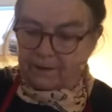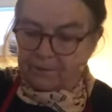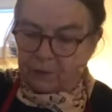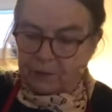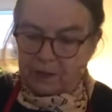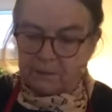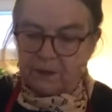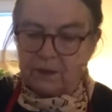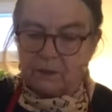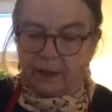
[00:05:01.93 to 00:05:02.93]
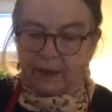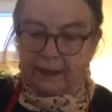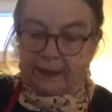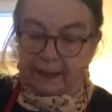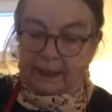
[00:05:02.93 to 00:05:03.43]
Christmas, when
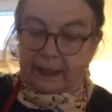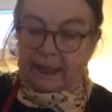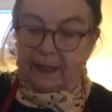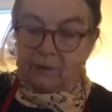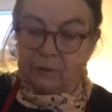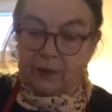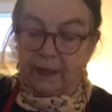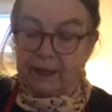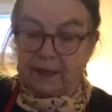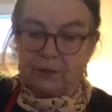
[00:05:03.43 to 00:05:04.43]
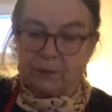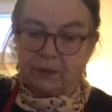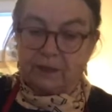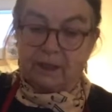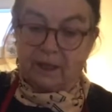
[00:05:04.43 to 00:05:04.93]
it really gets
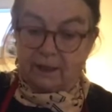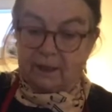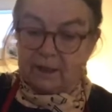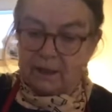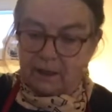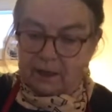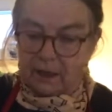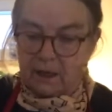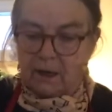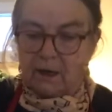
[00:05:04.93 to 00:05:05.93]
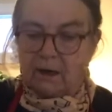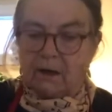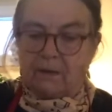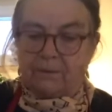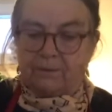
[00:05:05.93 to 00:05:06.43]
ridiculously
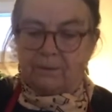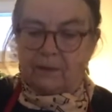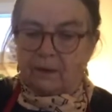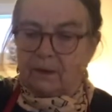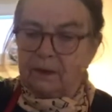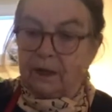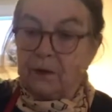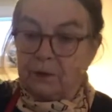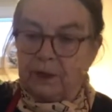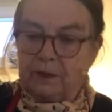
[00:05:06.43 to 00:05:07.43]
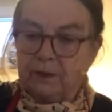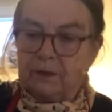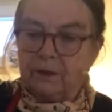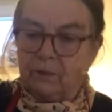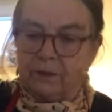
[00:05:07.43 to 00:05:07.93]
decorated
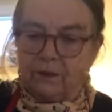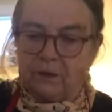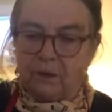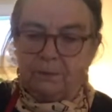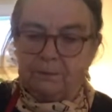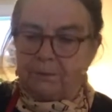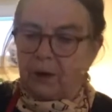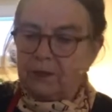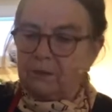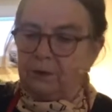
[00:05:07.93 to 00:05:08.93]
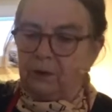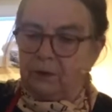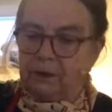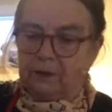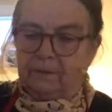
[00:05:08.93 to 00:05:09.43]
with all possible
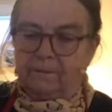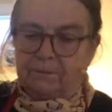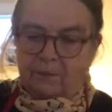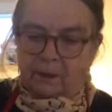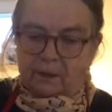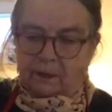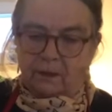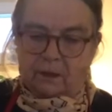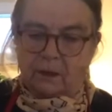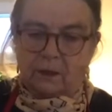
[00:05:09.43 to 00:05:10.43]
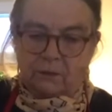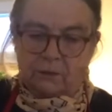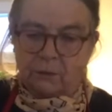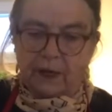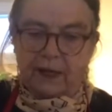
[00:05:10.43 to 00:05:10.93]

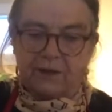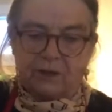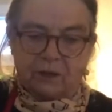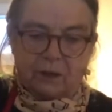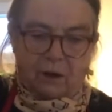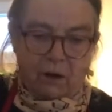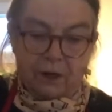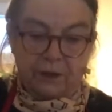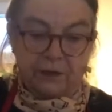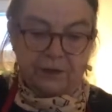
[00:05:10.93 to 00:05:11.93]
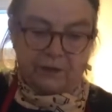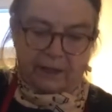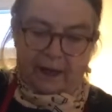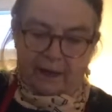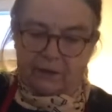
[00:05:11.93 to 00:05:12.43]
wreaths and garlands and
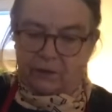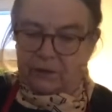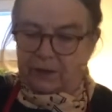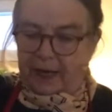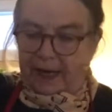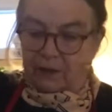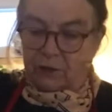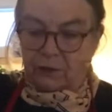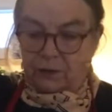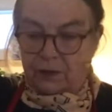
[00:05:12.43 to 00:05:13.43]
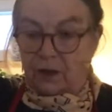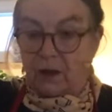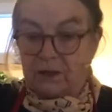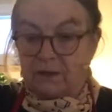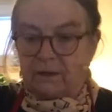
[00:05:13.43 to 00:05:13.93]
candles and angels,
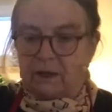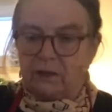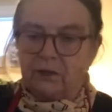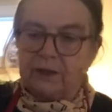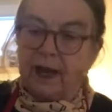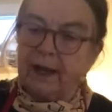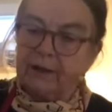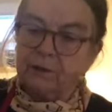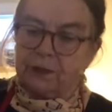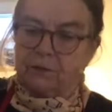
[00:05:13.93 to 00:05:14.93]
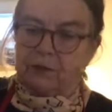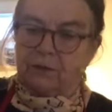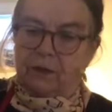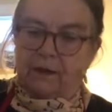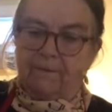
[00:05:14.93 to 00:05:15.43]
lots of angels, and a Christmas
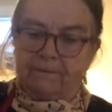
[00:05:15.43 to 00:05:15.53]
tree.